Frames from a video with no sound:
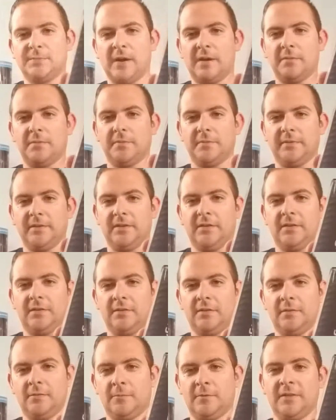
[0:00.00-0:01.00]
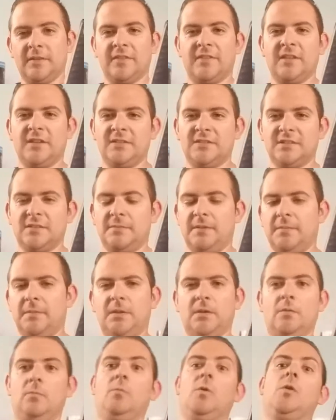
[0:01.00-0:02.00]
probably one of the things that made me
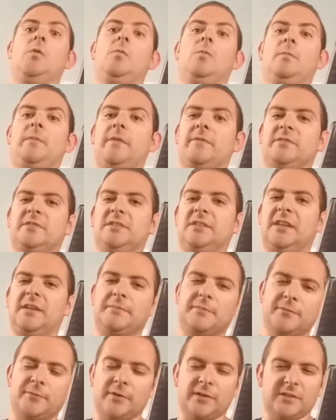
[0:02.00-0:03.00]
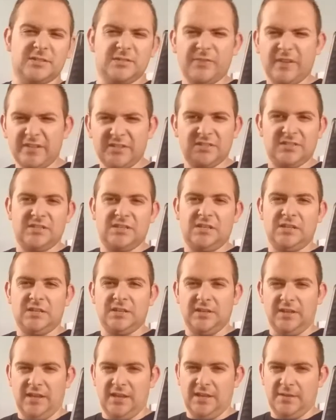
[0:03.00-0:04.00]
go, whoa, never seen that before. Because if I see
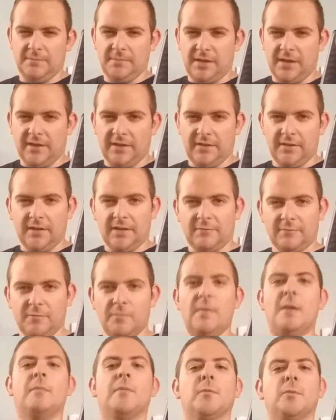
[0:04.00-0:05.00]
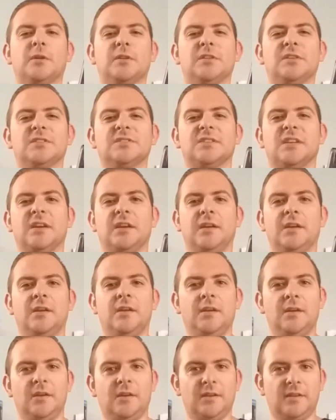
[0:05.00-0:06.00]
a game, I kind of remember what it looks like,
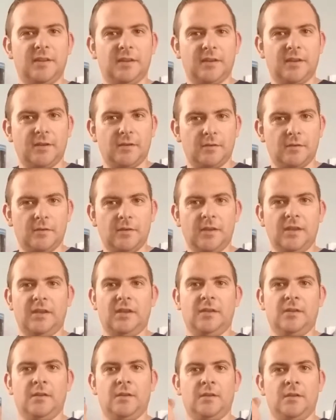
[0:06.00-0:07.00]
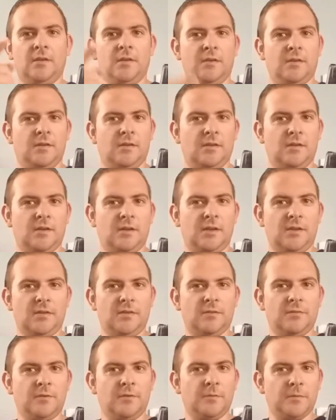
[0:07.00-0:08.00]
and then I go, hey, I
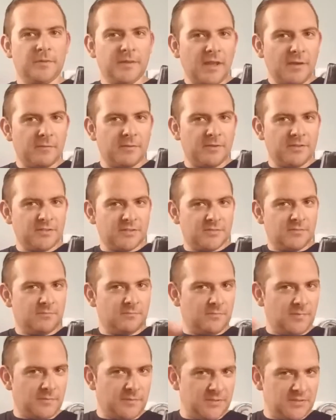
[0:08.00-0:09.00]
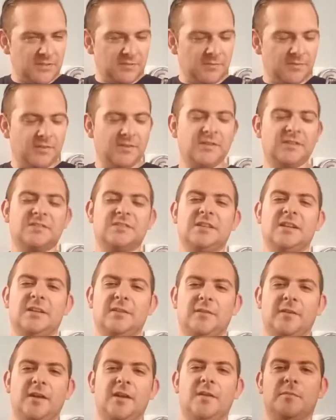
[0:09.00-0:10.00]
don't know what that one is, let me see what it is, and I
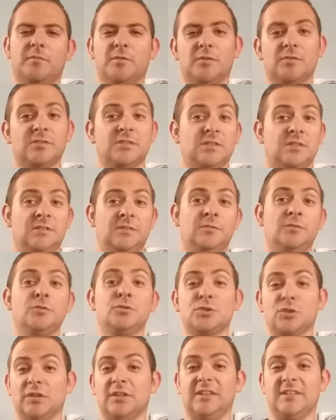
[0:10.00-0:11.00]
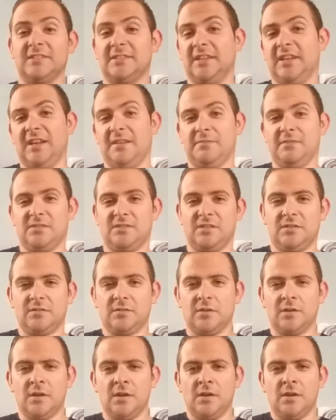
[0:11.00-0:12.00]
look at it up close, and usually it's a game that's
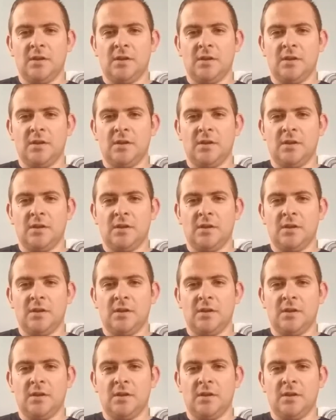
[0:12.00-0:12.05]
either